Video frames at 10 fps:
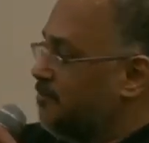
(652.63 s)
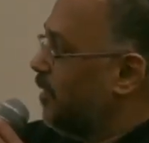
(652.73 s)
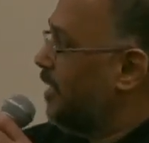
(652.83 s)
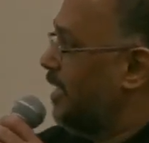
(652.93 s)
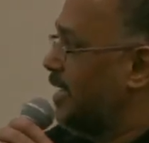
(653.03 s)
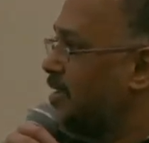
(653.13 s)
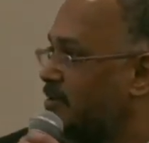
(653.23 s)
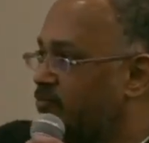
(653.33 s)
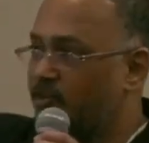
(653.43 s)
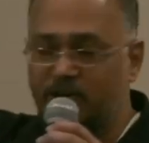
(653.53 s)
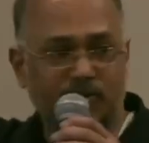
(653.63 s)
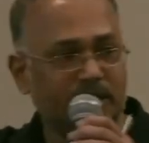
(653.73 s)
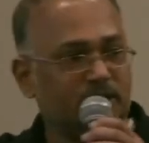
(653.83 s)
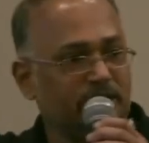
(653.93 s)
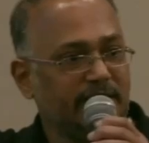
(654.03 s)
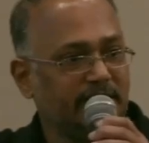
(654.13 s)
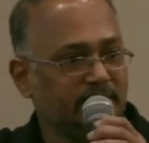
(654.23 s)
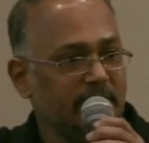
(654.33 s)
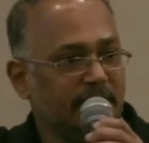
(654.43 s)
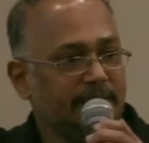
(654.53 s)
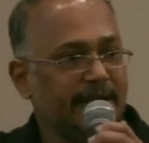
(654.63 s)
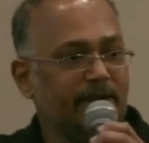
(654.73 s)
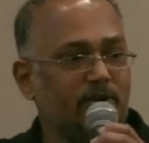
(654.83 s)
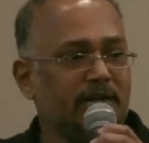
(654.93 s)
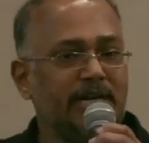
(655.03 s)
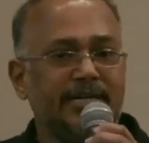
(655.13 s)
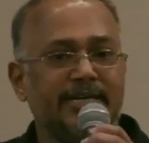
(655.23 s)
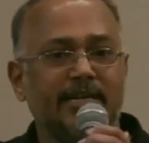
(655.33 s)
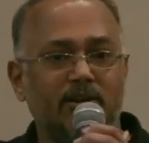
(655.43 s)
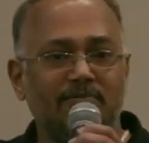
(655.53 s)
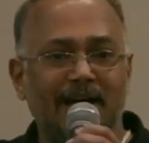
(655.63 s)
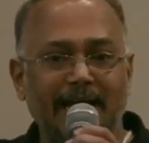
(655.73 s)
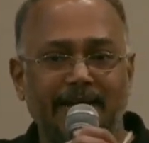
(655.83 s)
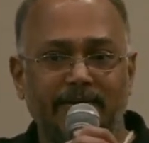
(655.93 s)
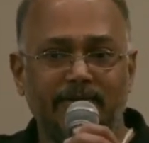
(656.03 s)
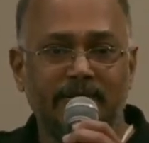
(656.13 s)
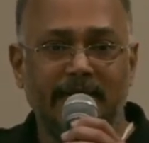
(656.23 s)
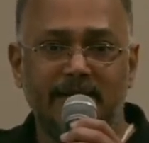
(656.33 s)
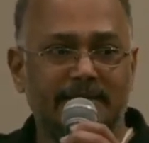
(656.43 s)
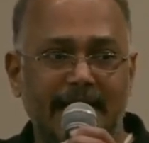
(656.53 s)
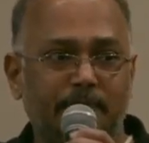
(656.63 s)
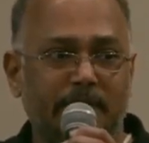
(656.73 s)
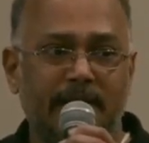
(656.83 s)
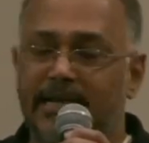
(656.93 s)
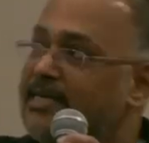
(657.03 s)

money for your initiatives, they don't get return on value. They are not happy. And